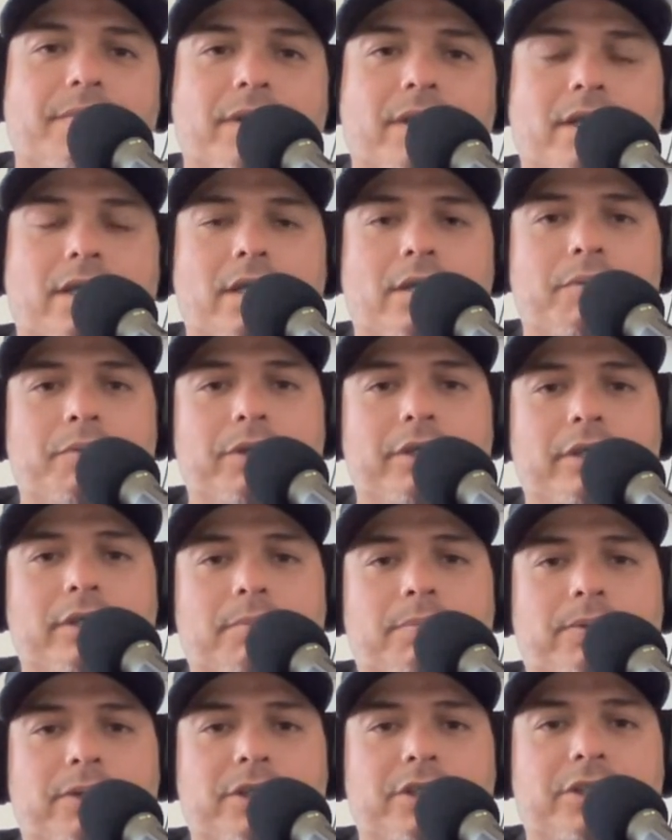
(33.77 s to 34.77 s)
I really
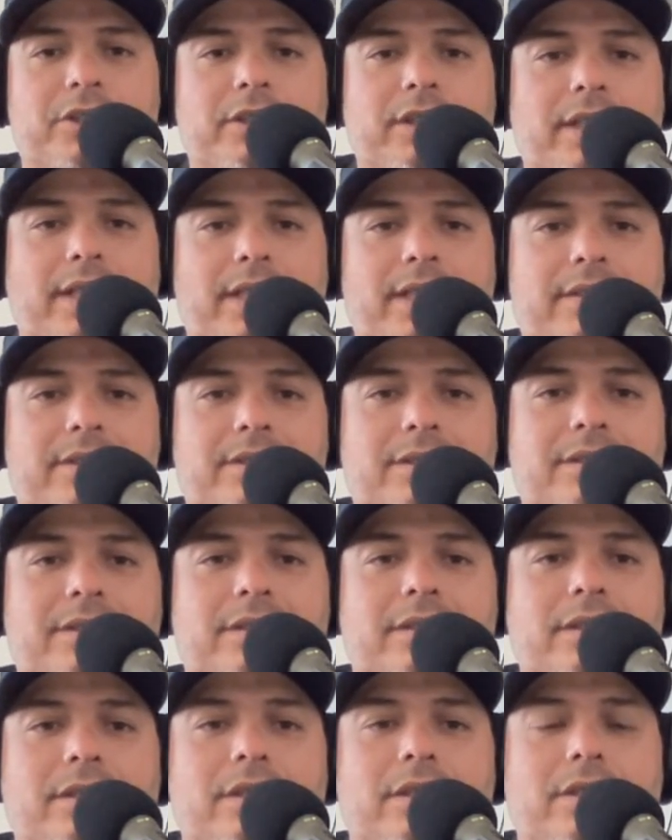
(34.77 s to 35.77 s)
appreciate
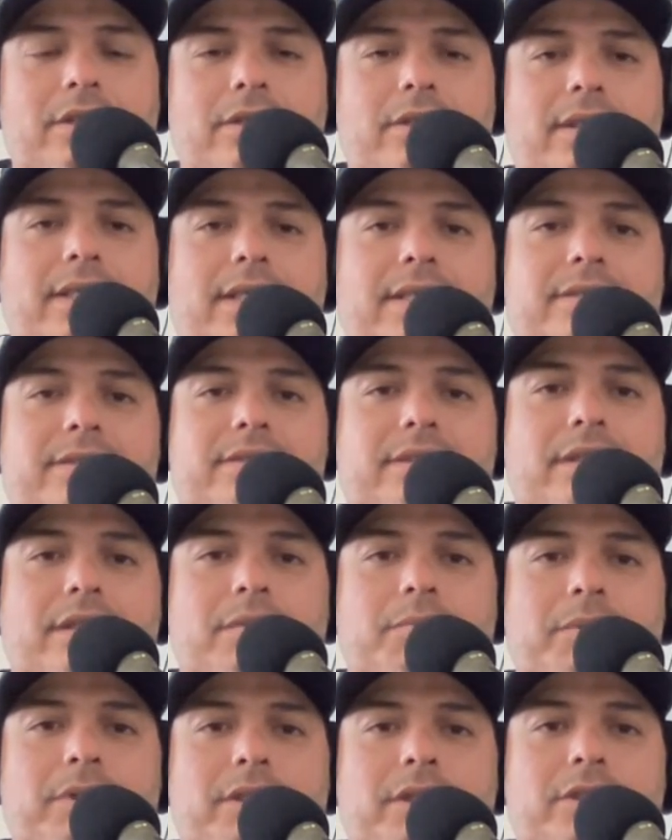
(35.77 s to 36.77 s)
you guys
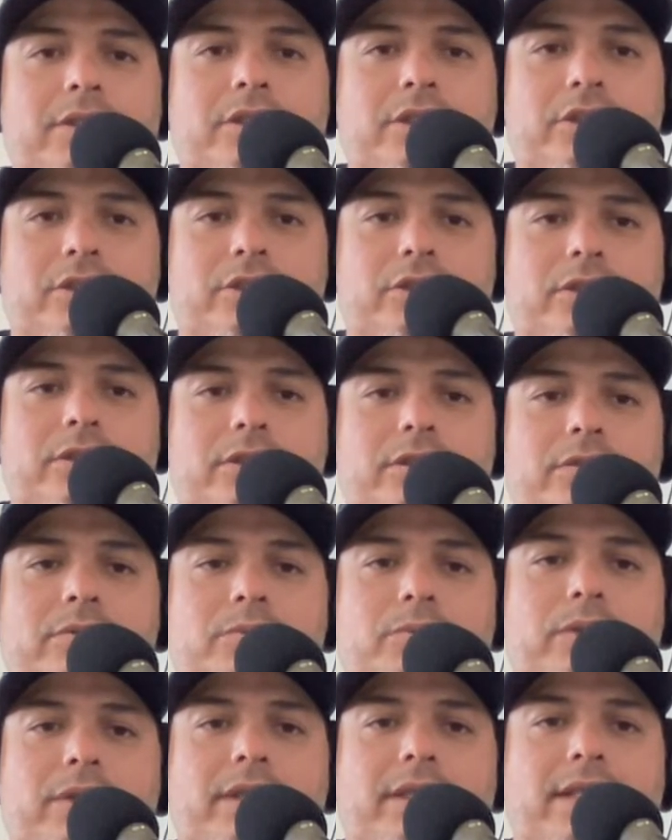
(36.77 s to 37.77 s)
sending me a t-shirt. It's
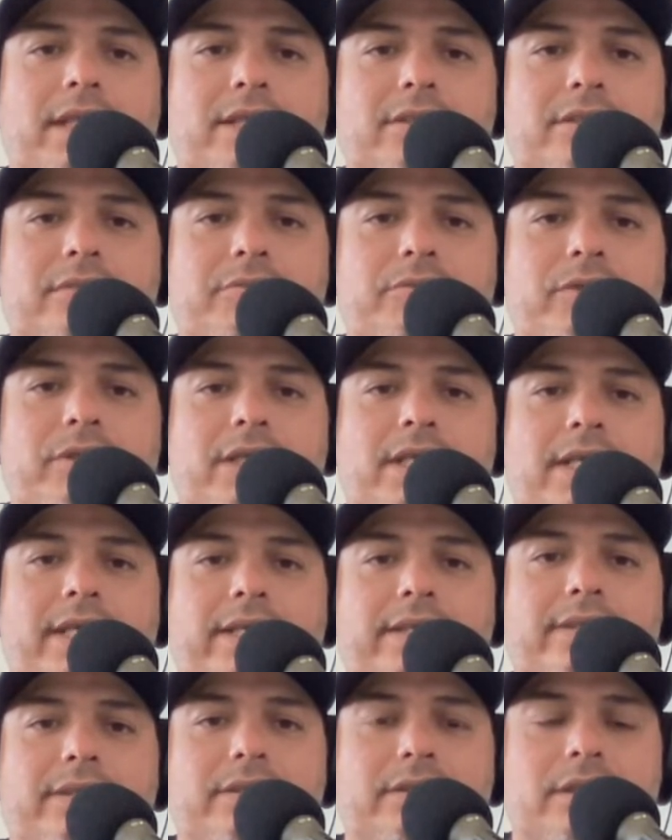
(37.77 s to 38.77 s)
really nice of you
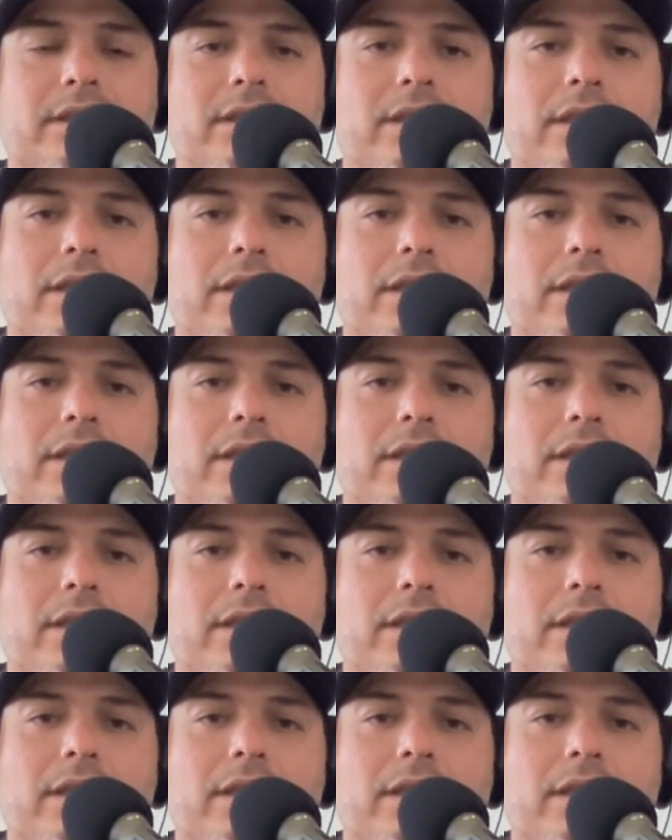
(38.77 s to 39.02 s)
guys.